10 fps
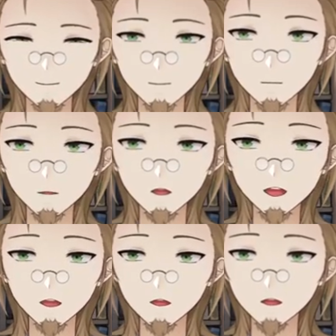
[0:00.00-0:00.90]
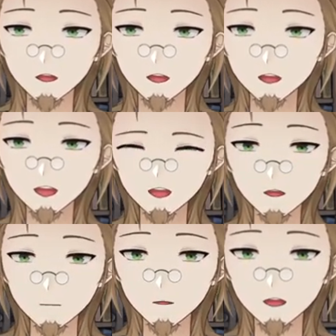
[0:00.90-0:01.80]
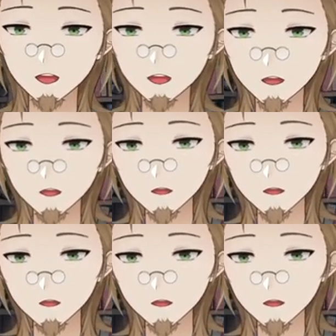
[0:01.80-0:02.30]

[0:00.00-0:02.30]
Not at all. And some very you know,